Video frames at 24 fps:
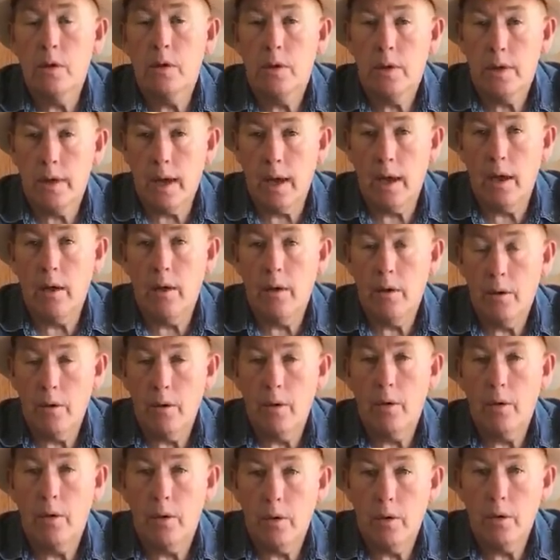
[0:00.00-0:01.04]
Yeah,
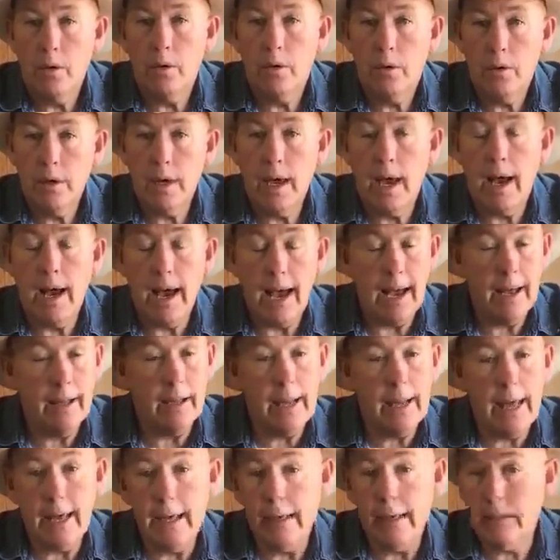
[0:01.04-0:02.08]
yeah, and
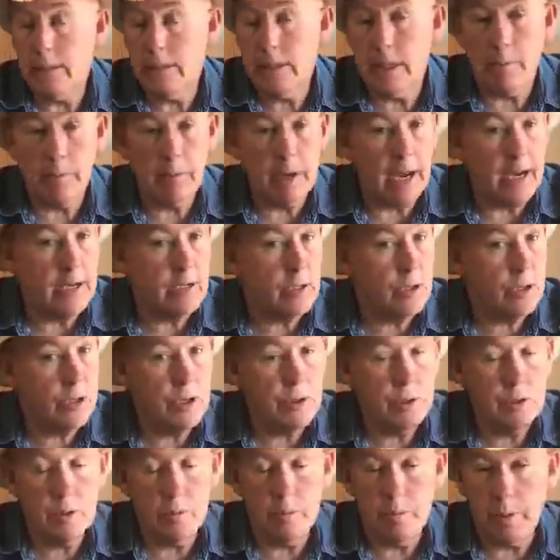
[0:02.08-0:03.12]
and some guys are
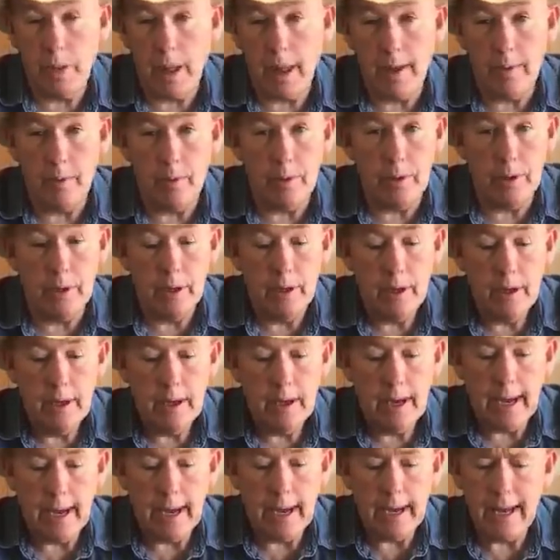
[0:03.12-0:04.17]
using plywood,
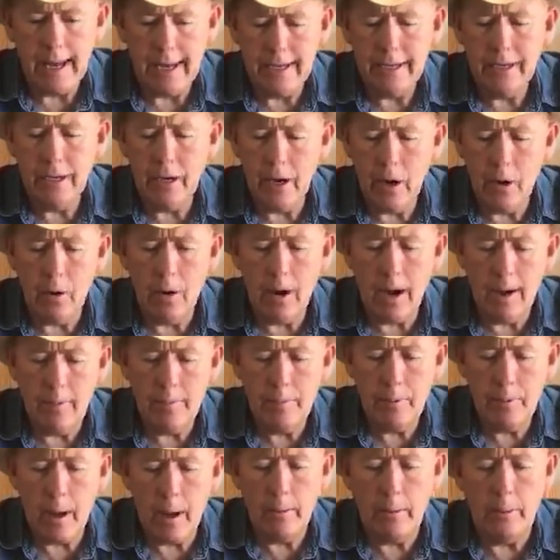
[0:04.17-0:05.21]
and I, you know, I
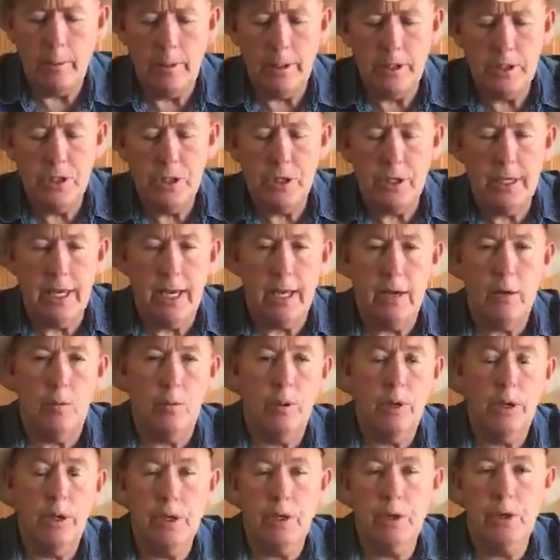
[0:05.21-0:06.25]
probably should get a
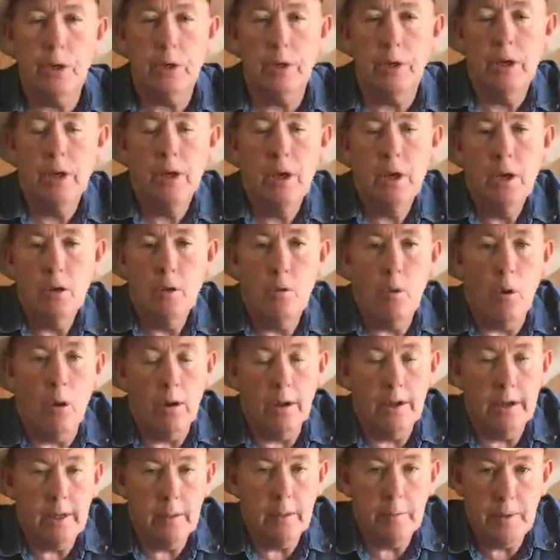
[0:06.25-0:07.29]
really good
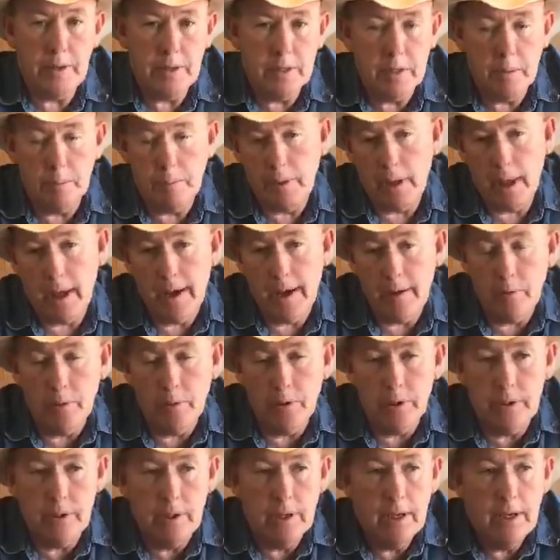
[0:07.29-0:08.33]
quality piece of
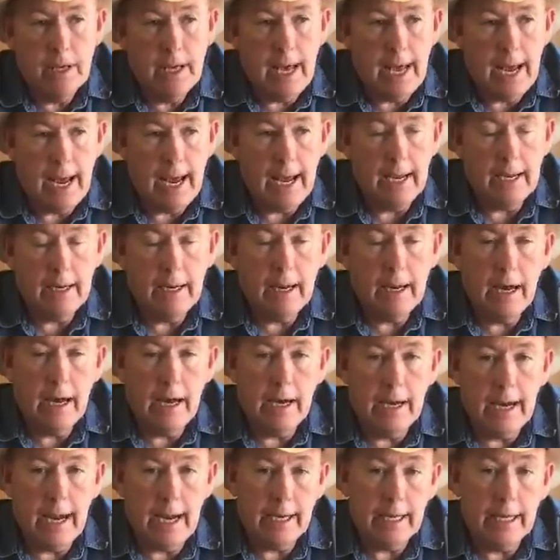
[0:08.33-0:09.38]
plywood and
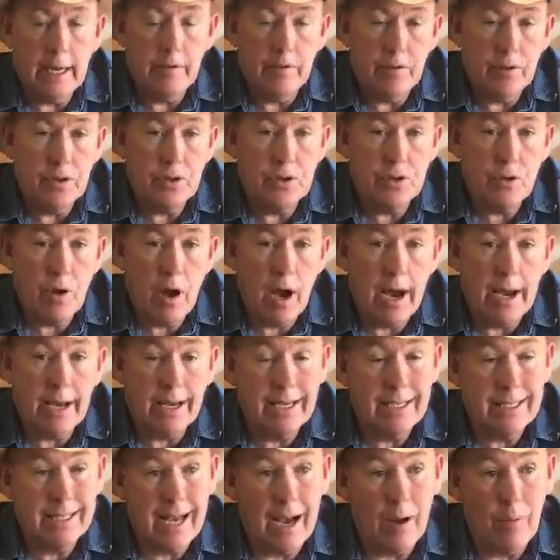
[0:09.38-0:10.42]
uh, and give it a try
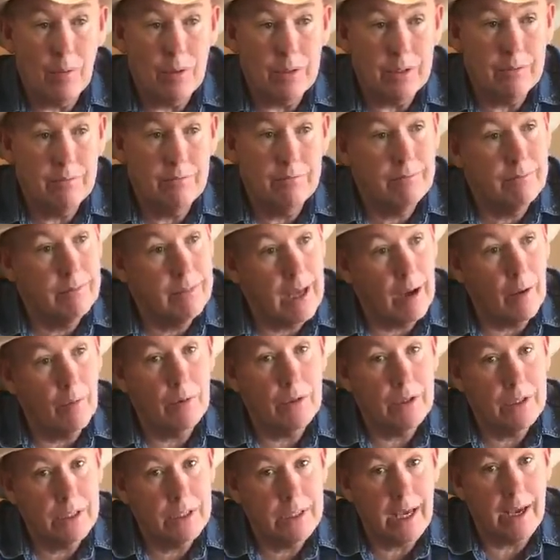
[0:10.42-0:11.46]
because that would that
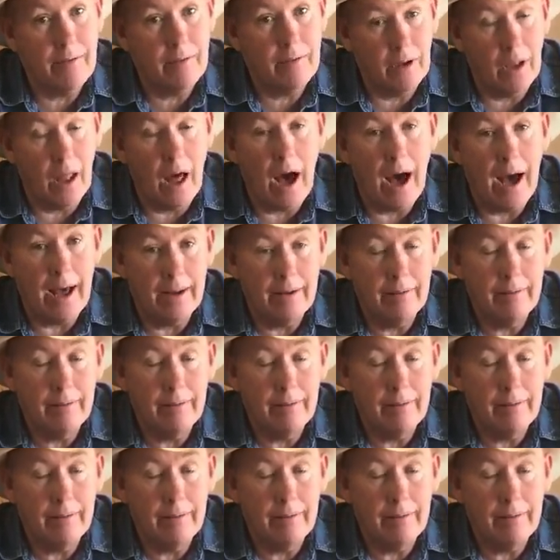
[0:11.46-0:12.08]
would save a lot. Todd